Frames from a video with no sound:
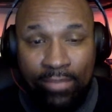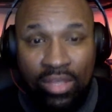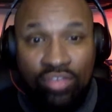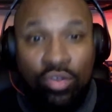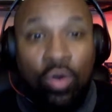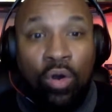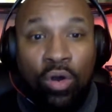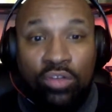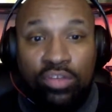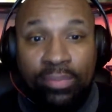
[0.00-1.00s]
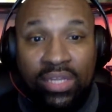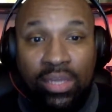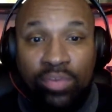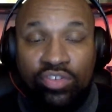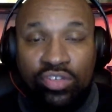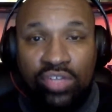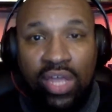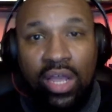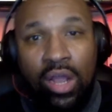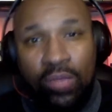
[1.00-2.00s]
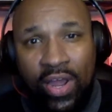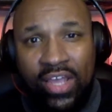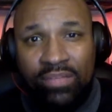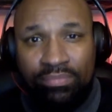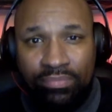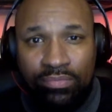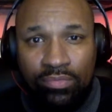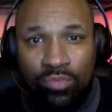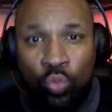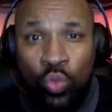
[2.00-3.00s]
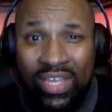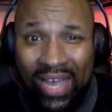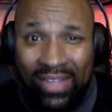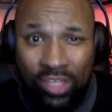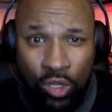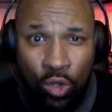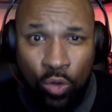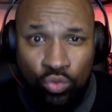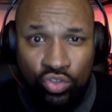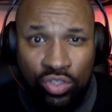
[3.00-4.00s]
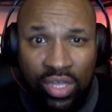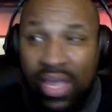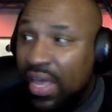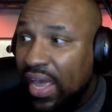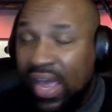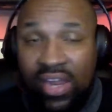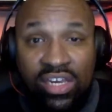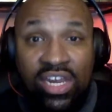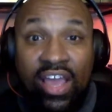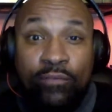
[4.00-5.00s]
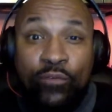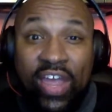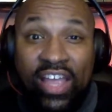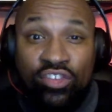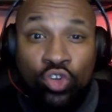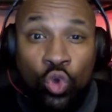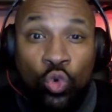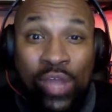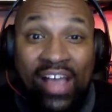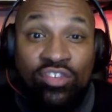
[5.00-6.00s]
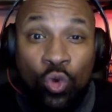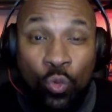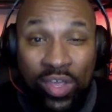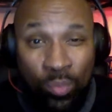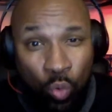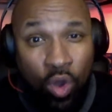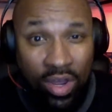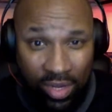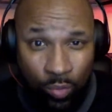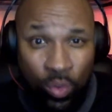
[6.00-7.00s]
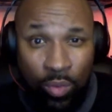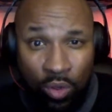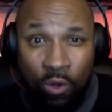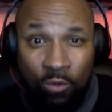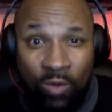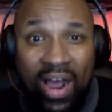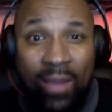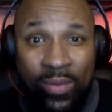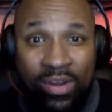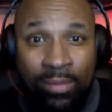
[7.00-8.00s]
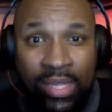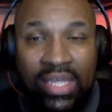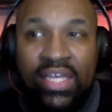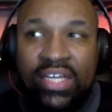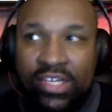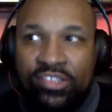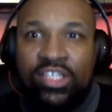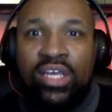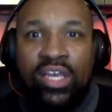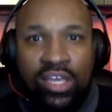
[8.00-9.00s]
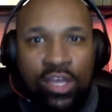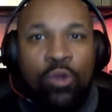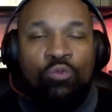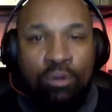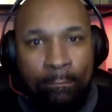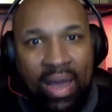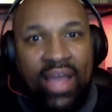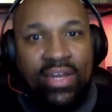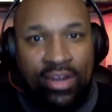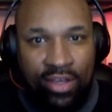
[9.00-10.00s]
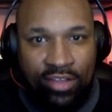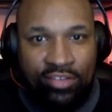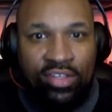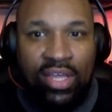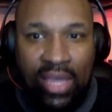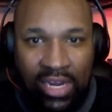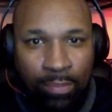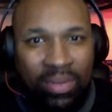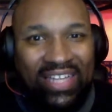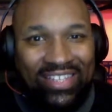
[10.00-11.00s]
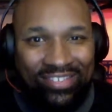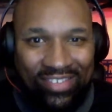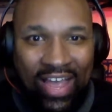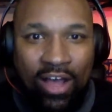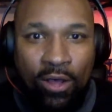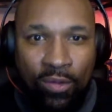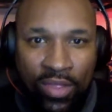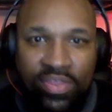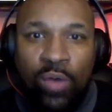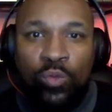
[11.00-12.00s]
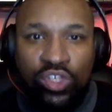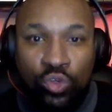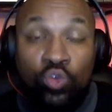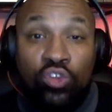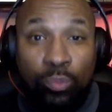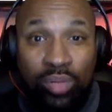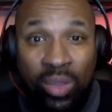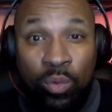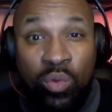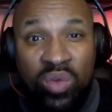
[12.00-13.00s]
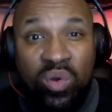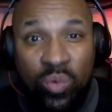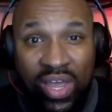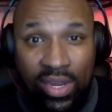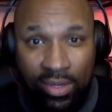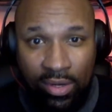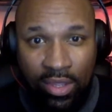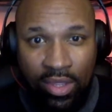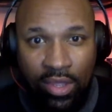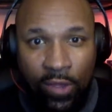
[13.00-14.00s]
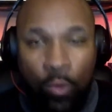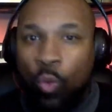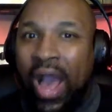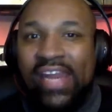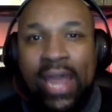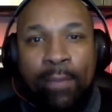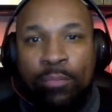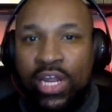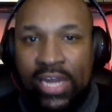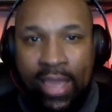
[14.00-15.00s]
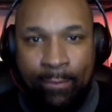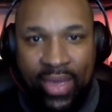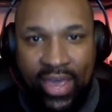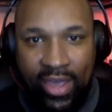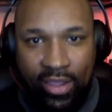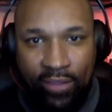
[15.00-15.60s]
So ultimately, it was just like, all right, we got the coach. And Knicks fans knew that's who we wanted. We were going to ride with him because he reminded us and he played the style that we used to play when we were winning. Why not bring that back?